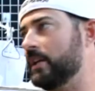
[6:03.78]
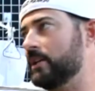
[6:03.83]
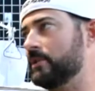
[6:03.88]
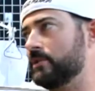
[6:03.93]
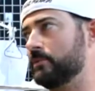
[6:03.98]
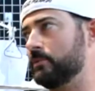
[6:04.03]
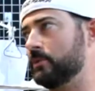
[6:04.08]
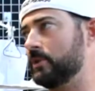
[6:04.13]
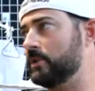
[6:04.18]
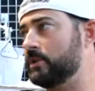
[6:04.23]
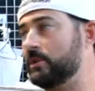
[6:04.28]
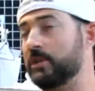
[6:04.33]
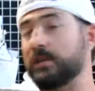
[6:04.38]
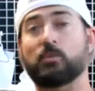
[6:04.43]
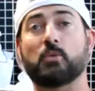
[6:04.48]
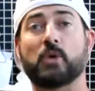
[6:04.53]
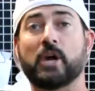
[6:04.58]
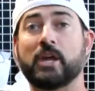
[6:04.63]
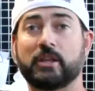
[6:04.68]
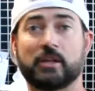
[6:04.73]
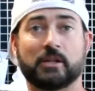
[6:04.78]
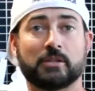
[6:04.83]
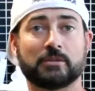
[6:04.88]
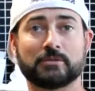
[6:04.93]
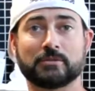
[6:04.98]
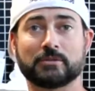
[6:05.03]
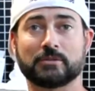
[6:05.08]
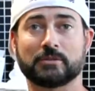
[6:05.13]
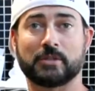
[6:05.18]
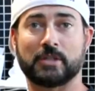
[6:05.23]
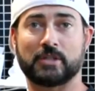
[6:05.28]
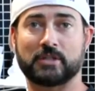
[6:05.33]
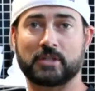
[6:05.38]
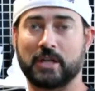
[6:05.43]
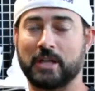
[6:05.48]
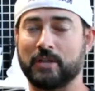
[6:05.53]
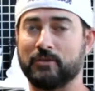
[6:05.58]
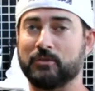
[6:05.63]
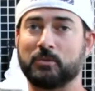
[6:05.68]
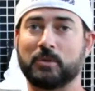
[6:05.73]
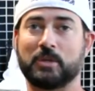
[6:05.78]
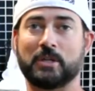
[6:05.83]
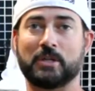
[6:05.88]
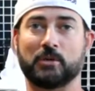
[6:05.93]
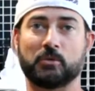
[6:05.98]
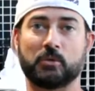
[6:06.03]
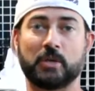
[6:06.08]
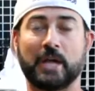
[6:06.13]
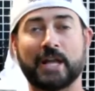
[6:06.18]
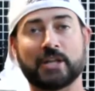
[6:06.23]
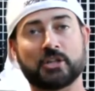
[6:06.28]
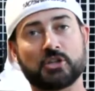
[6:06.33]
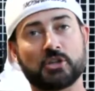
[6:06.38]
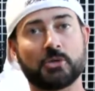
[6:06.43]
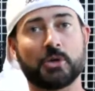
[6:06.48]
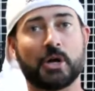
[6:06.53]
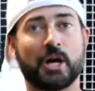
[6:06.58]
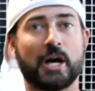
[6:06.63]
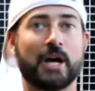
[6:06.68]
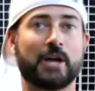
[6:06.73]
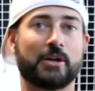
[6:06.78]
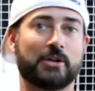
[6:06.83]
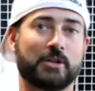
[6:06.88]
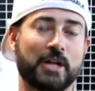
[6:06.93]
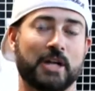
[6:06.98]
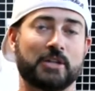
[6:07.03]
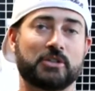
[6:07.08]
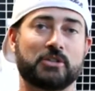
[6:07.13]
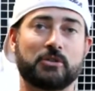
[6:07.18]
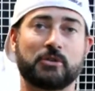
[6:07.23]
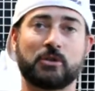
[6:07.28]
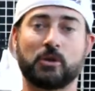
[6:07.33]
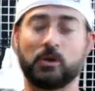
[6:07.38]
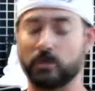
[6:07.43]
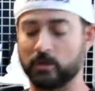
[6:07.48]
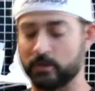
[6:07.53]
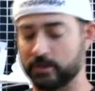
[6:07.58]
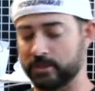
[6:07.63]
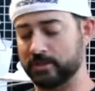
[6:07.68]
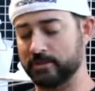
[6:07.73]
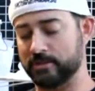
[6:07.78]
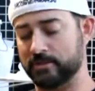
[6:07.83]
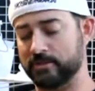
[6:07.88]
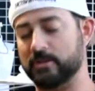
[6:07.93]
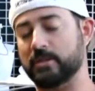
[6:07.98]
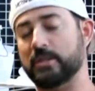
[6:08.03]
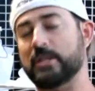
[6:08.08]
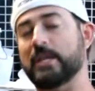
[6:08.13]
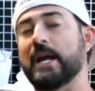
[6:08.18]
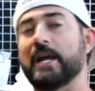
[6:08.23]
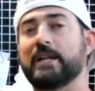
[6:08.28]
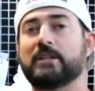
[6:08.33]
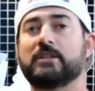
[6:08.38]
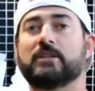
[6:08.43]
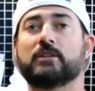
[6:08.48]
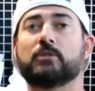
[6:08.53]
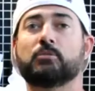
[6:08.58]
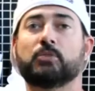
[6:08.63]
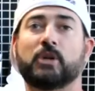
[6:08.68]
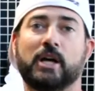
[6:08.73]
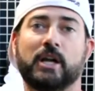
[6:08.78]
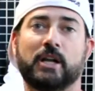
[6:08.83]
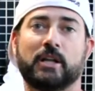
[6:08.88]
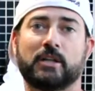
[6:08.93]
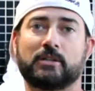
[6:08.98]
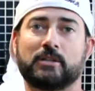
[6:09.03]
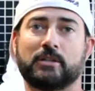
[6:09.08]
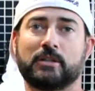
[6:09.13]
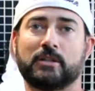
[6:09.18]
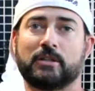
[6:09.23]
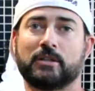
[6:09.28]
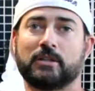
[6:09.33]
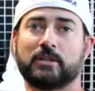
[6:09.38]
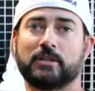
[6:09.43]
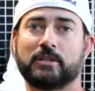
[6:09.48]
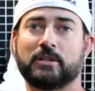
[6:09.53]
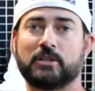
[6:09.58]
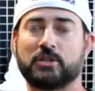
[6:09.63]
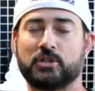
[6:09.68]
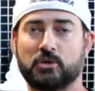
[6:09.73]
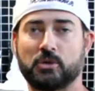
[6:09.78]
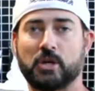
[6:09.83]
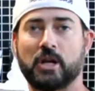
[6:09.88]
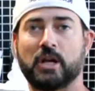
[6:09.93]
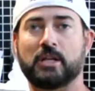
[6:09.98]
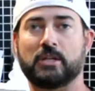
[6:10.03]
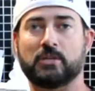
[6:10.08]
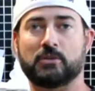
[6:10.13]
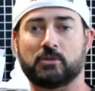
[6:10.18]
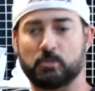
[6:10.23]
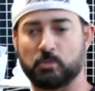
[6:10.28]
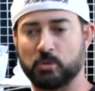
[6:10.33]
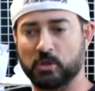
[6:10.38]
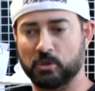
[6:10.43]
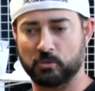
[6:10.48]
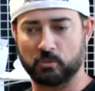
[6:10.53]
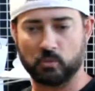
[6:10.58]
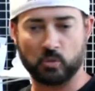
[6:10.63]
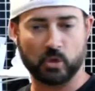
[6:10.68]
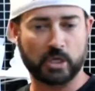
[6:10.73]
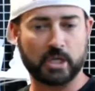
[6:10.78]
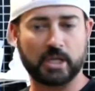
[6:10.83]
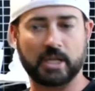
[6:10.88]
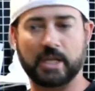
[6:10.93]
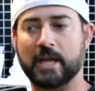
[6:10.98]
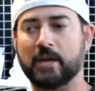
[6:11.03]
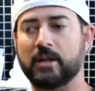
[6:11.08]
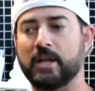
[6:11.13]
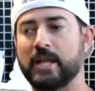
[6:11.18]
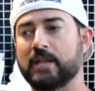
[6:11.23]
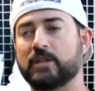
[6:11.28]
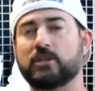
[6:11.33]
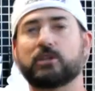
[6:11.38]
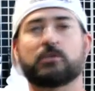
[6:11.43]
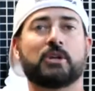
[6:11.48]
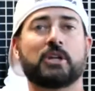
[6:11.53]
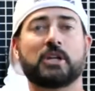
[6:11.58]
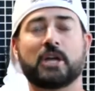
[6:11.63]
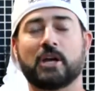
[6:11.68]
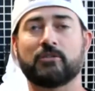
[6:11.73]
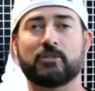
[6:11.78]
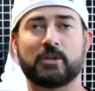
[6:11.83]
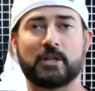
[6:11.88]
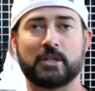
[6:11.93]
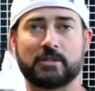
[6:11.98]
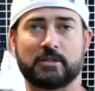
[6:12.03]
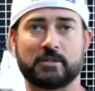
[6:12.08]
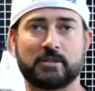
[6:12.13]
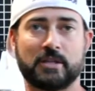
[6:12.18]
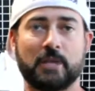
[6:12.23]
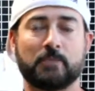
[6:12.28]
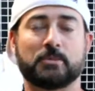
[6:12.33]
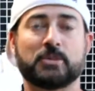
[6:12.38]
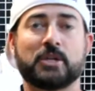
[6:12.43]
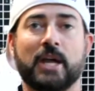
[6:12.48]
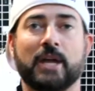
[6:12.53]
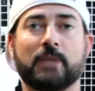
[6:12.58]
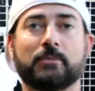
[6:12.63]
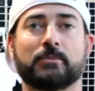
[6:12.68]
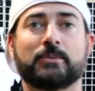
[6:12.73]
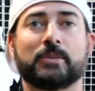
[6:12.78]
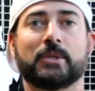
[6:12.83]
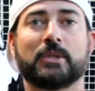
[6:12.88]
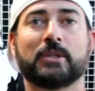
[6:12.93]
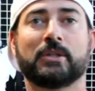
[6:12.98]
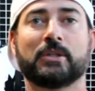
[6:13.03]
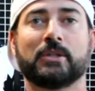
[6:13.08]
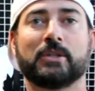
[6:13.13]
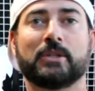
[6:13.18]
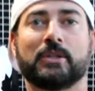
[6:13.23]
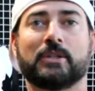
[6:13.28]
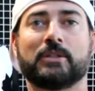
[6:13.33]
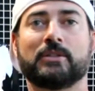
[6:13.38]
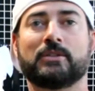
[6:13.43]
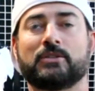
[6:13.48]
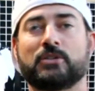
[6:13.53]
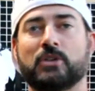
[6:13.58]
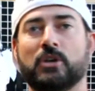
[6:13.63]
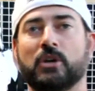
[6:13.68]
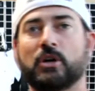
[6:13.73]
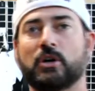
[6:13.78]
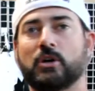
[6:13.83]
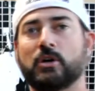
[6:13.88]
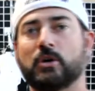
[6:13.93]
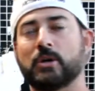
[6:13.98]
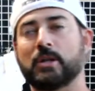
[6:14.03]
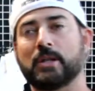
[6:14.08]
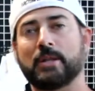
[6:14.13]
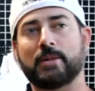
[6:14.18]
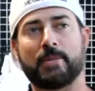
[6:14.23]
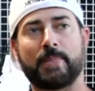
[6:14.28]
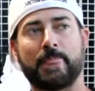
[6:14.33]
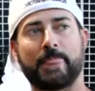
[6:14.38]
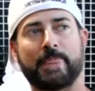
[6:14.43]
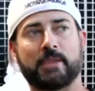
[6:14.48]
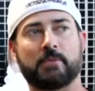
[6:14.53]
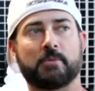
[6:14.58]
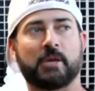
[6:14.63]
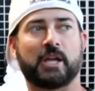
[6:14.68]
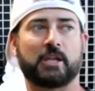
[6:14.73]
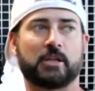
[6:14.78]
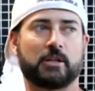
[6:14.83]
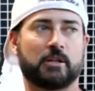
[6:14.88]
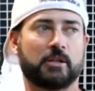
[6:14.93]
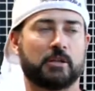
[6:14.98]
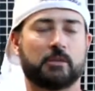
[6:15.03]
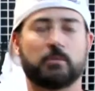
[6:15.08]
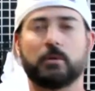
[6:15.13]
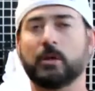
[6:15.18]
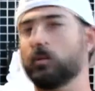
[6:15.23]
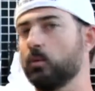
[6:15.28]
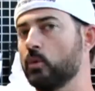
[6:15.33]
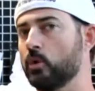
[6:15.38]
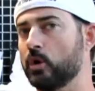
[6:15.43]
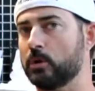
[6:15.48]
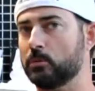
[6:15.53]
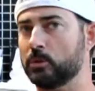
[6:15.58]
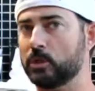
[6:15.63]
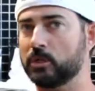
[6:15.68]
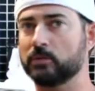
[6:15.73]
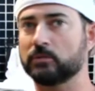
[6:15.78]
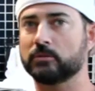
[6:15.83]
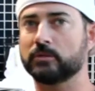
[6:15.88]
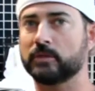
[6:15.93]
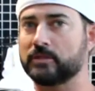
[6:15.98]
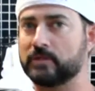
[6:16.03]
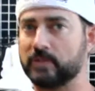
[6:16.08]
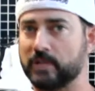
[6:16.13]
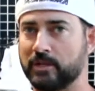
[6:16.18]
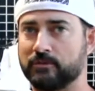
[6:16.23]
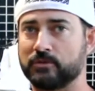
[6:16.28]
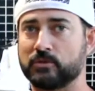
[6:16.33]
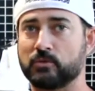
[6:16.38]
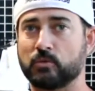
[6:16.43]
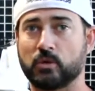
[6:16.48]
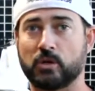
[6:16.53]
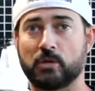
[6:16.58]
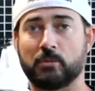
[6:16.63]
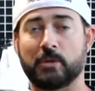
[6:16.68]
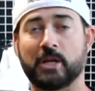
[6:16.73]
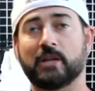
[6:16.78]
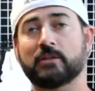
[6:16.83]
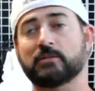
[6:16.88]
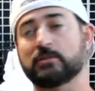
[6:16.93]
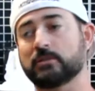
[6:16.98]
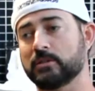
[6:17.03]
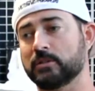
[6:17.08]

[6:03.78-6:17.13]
guess would you say weather, it's kind of not too hot or not too cold, this is the ideal product because you're working out and you're recovering at the same time. Mm-hmm. So you might get a little bit warmer, let's say if it's warm out,